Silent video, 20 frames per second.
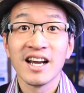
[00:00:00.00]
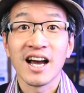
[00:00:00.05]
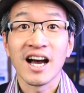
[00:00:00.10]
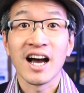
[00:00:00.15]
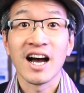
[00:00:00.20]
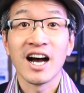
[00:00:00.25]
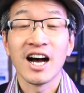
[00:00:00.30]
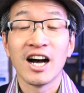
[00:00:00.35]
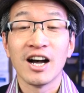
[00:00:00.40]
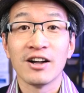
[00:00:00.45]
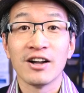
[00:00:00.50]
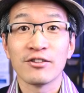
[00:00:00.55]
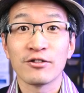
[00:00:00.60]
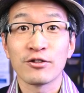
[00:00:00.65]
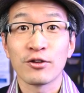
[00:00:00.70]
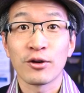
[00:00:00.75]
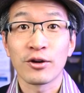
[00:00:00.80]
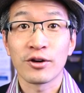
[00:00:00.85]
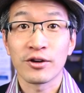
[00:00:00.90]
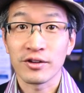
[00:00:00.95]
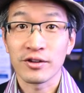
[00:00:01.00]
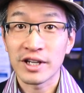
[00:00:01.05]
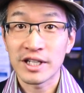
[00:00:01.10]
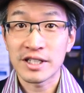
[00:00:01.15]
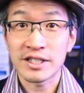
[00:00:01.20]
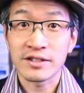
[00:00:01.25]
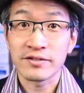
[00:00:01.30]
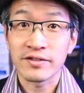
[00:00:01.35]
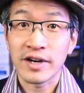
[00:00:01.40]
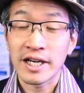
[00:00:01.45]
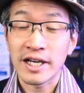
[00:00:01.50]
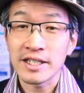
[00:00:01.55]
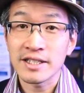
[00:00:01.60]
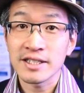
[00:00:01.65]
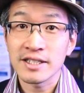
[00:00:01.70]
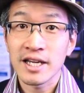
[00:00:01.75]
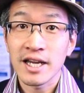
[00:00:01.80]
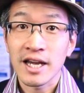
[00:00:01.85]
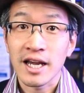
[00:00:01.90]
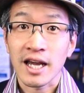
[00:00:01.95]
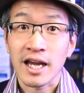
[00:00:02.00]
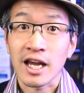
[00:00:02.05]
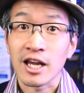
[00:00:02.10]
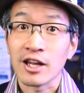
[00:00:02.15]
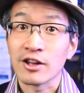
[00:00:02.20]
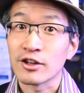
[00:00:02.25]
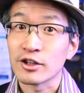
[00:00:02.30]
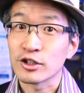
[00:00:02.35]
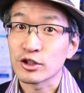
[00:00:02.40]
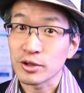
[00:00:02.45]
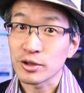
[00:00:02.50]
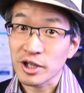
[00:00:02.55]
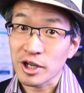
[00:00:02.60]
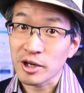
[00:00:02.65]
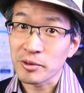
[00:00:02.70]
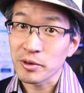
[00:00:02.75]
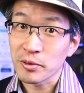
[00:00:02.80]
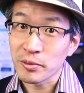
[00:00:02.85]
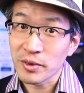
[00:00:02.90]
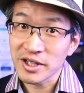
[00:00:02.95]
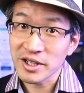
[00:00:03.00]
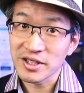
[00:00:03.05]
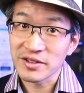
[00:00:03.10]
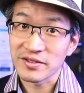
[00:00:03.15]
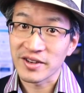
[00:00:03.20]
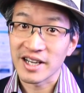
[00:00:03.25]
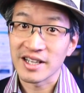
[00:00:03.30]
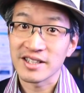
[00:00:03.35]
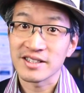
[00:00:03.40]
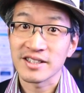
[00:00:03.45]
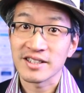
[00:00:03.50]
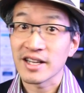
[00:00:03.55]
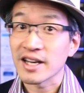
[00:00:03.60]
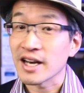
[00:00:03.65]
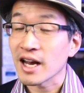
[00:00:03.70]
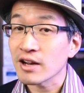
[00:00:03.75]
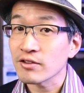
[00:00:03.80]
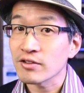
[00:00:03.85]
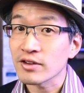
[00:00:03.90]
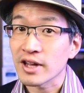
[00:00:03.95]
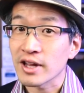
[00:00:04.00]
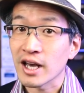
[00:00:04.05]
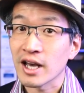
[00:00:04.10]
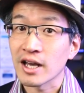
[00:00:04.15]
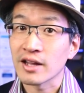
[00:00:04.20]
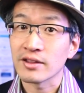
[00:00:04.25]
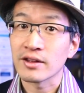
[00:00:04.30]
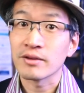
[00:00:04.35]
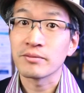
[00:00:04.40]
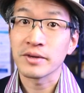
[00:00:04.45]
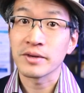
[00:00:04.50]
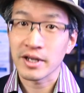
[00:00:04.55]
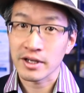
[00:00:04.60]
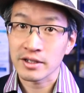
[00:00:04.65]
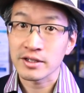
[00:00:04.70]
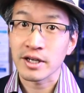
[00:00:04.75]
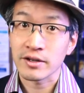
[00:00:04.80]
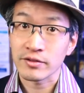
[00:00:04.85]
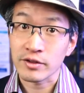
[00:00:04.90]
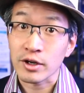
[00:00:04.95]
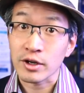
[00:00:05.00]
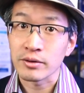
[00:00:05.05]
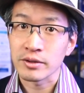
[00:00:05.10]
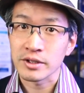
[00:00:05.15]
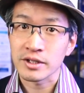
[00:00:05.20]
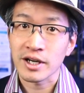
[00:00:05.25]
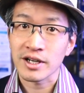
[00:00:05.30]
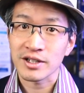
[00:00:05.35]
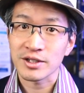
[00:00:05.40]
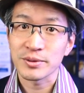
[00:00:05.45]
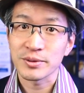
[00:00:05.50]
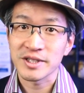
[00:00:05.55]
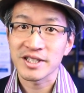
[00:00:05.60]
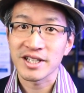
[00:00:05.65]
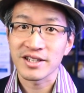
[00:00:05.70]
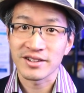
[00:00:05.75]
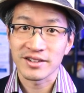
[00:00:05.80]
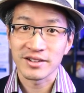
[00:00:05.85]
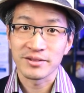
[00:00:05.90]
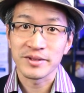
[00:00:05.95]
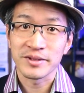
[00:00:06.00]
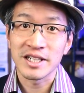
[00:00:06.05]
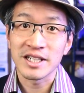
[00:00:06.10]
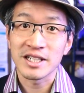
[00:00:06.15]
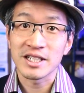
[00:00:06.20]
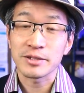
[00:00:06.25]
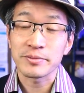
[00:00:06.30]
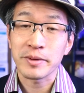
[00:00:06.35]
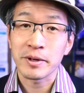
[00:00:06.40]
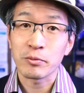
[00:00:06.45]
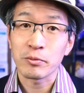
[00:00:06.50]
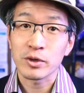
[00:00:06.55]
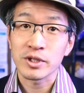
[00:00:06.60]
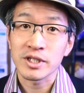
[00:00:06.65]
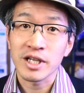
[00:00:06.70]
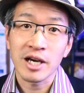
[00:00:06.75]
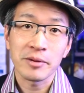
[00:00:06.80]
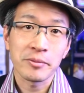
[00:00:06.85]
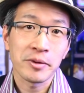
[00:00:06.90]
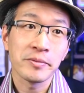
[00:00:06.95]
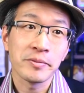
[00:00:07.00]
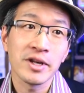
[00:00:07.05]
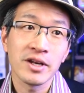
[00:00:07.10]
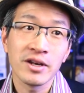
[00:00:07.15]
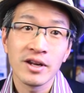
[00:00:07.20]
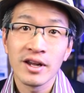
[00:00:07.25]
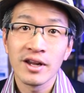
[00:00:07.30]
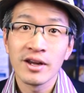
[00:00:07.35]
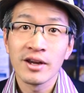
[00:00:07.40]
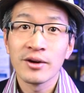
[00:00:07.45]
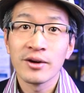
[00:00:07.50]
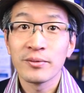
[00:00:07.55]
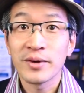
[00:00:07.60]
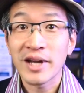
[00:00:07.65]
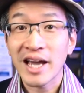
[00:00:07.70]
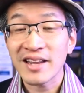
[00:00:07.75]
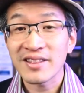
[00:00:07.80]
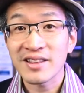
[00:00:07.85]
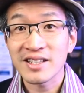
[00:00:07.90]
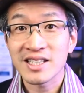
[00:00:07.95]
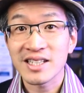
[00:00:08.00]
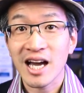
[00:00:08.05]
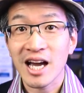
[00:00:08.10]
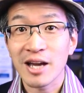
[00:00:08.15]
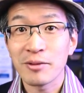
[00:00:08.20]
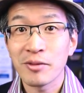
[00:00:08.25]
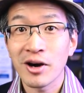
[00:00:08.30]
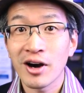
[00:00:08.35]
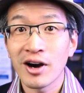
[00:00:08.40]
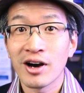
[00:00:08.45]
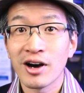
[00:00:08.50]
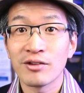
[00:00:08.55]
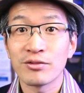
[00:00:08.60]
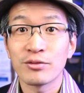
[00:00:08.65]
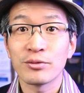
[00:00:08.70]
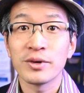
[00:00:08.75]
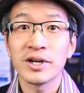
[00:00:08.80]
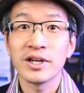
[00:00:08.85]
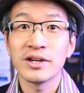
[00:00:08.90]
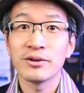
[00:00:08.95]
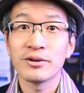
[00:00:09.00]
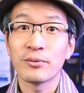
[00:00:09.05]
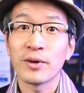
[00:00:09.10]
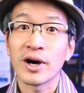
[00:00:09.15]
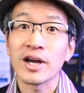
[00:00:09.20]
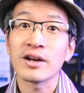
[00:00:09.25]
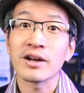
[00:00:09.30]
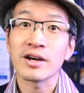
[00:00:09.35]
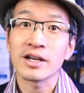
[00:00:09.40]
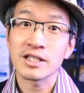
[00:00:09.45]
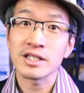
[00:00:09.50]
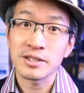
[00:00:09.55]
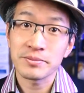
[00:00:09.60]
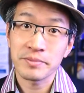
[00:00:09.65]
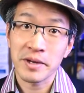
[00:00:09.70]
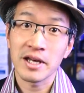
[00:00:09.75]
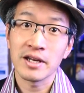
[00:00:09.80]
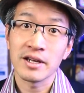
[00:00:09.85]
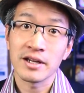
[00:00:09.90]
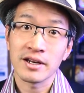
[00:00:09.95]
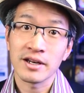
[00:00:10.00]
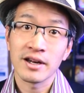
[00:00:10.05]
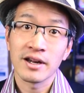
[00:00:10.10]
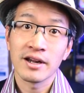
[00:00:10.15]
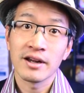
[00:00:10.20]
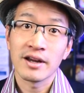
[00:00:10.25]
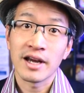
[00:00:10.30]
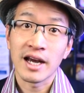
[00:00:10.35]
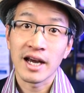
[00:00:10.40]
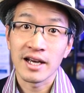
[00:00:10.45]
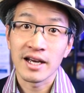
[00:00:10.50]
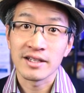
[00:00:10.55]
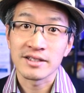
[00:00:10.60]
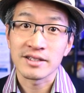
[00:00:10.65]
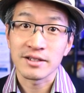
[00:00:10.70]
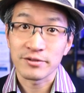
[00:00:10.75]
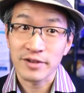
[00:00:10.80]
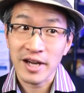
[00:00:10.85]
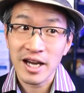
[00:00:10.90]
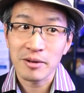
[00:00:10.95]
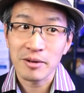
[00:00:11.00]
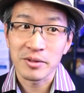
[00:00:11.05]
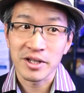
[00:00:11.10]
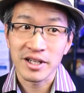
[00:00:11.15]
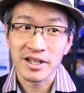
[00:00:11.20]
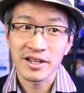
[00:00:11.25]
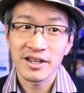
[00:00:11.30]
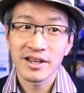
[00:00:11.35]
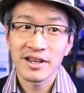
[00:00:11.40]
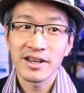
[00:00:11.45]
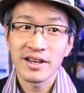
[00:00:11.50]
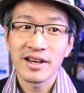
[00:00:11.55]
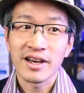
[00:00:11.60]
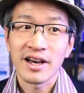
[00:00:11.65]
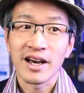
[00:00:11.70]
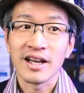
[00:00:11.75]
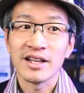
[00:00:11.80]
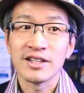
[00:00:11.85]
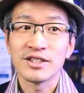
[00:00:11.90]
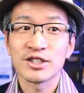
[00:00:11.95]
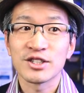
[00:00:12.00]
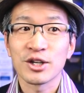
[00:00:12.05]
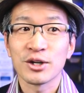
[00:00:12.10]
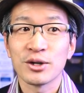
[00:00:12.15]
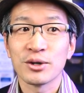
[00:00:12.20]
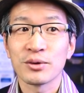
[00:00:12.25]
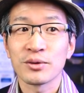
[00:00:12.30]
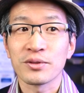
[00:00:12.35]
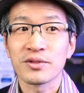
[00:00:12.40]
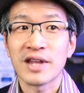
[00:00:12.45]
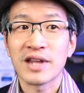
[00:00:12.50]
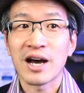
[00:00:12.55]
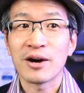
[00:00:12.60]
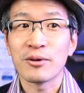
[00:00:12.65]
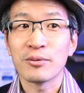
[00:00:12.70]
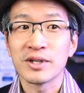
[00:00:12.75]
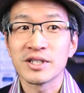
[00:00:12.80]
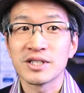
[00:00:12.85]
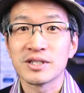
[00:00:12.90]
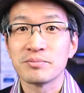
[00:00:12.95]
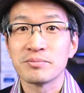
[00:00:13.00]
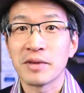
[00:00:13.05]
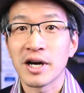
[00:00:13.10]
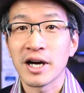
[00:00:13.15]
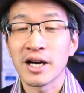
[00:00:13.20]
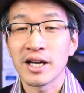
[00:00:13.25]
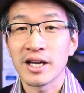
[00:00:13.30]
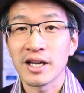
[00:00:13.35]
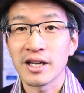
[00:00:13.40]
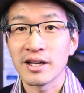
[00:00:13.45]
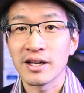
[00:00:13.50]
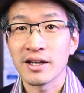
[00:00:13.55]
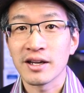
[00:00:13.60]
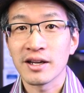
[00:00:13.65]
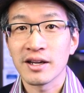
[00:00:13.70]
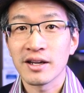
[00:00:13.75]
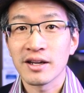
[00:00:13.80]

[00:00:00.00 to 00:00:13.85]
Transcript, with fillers: uh, for each device and there's only going to be one device and then after that then we actually have to go and talk to each other and we need to spend more time i mean we had the time off we why not spend it as a family and so that was my